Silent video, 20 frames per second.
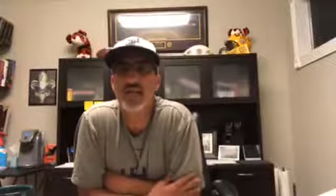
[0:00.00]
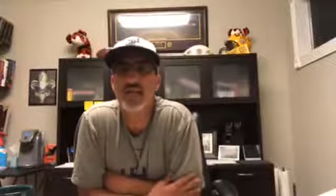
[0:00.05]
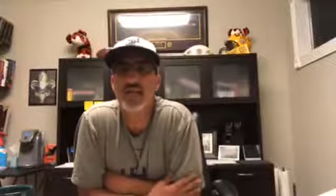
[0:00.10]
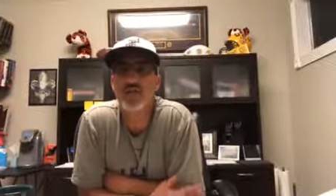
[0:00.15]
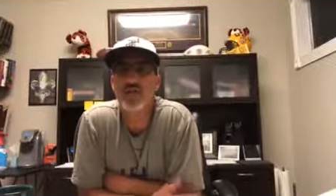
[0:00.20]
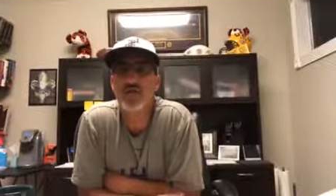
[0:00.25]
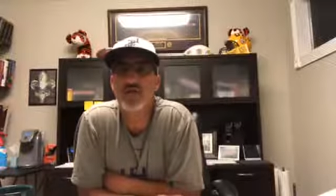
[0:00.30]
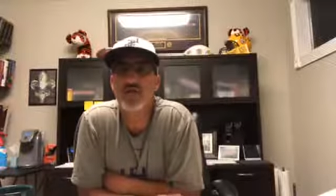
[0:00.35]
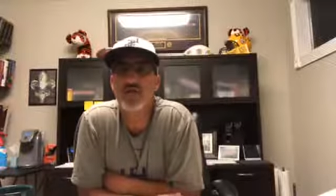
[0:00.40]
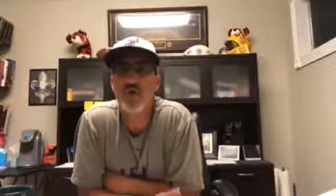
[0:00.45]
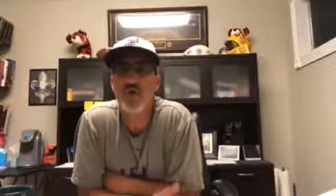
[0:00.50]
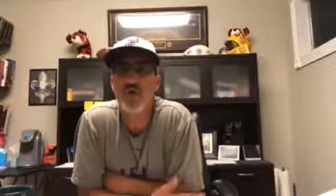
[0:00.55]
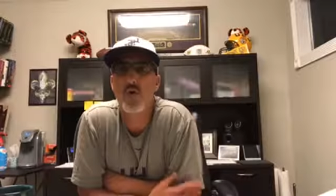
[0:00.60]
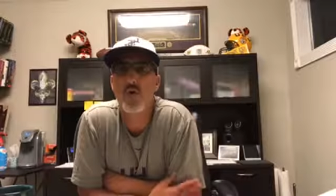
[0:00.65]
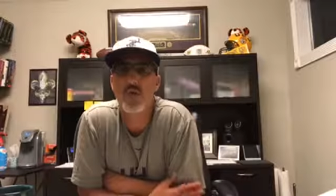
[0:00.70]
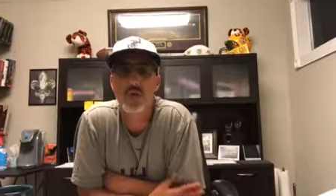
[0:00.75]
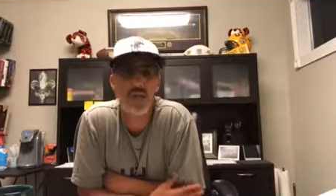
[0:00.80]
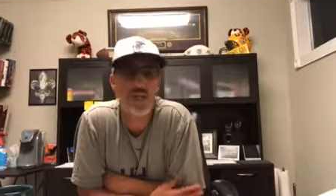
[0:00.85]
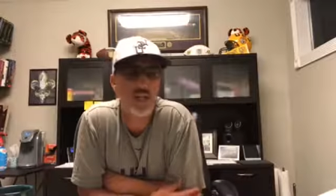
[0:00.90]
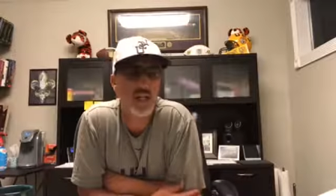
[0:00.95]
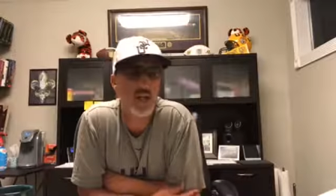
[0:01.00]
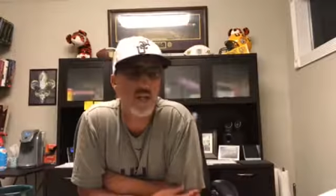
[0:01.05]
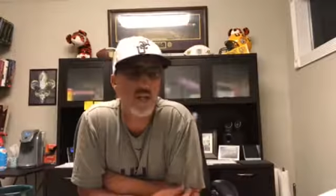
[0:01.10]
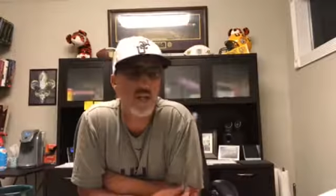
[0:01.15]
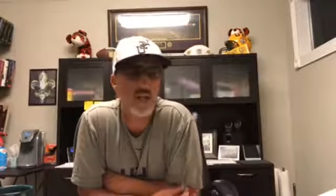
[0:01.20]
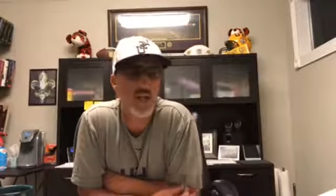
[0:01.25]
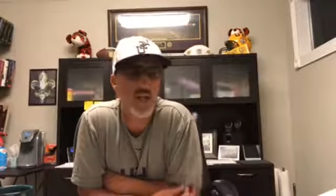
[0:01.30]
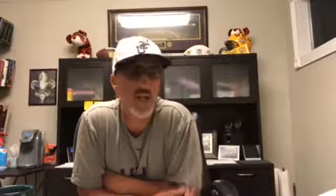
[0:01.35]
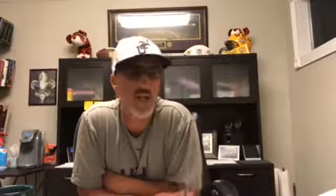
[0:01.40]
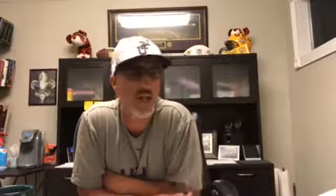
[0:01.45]
that as a strong
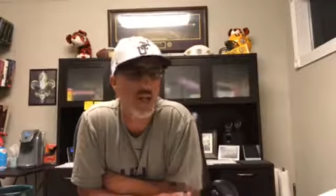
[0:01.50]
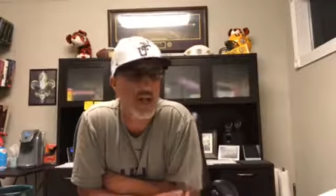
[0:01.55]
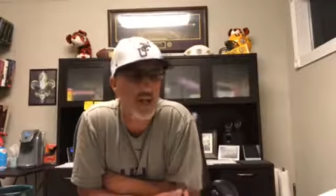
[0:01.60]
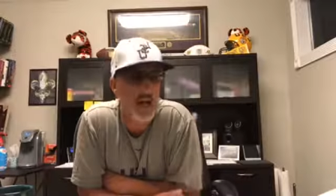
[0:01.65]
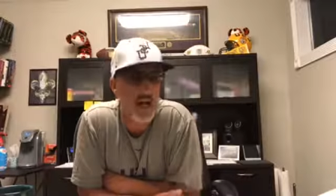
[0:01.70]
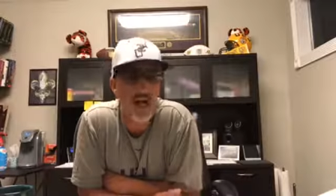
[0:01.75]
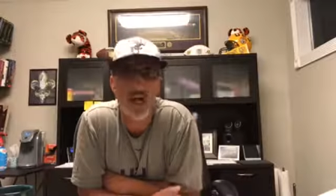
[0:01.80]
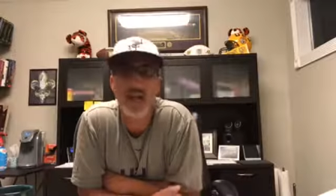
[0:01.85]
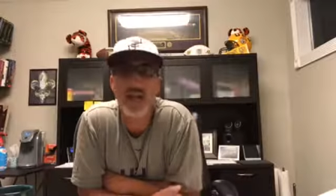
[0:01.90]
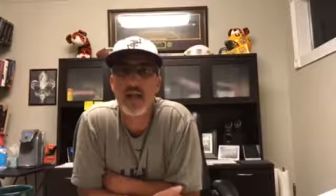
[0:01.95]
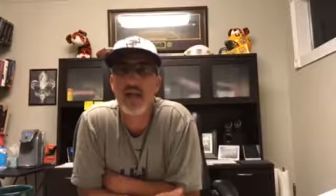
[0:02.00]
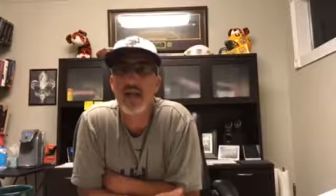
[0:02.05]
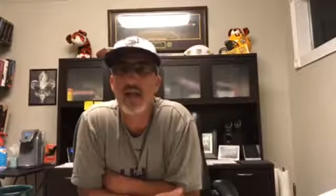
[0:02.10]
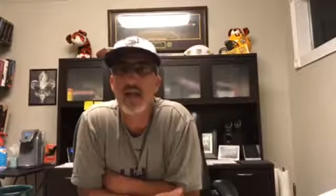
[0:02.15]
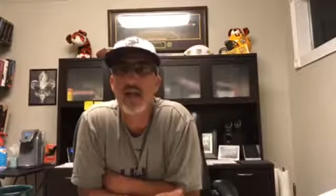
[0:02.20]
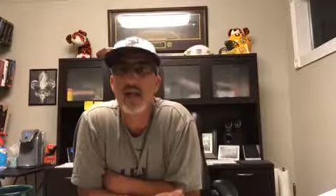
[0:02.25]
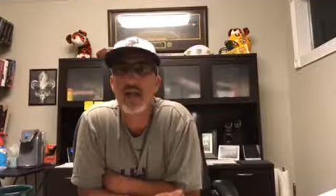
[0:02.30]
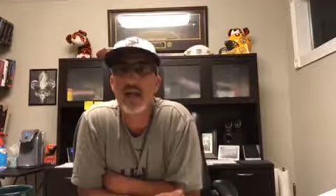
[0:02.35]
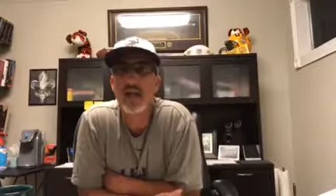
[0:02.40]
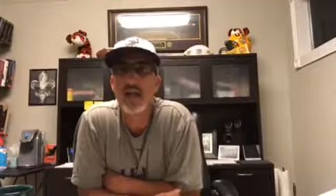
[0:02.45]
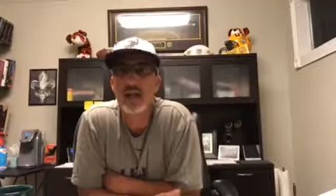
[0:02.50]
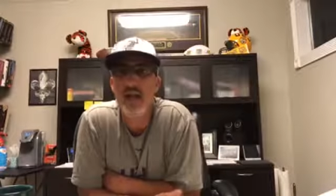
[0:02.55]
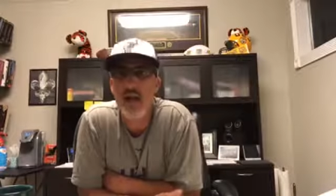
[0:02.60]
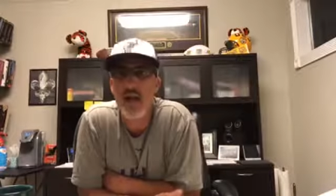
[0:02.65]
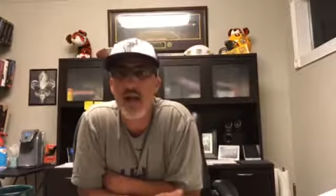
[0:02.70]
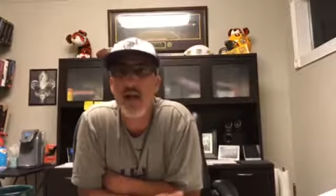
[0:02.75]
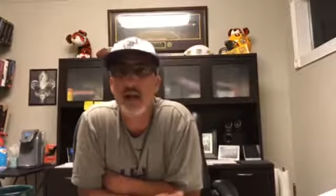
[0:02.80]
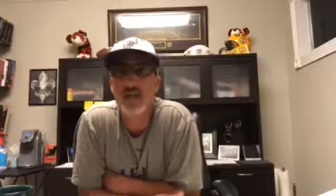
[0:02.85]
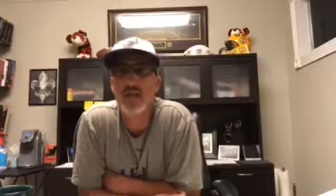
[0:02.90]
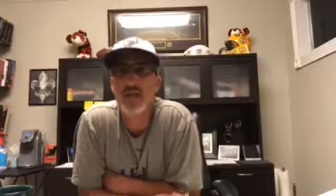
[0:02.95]
believer and not
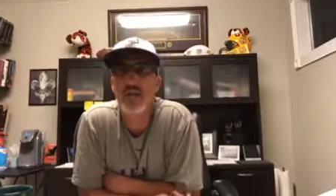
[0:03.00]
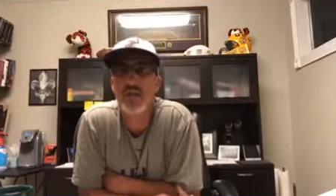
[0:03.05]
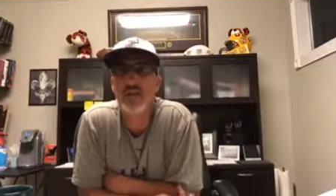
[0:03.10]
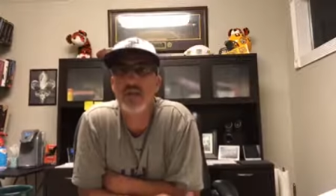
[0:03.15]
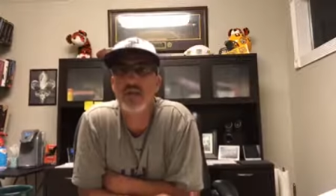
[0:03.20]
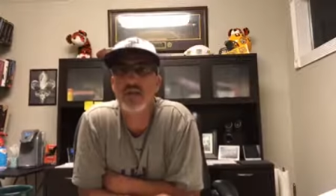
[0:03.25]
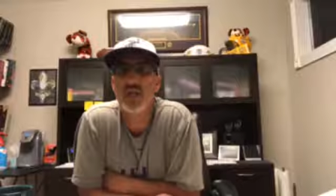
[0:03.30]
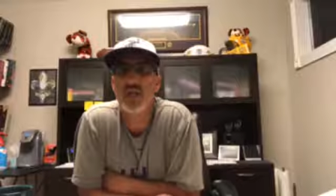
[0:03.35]
be the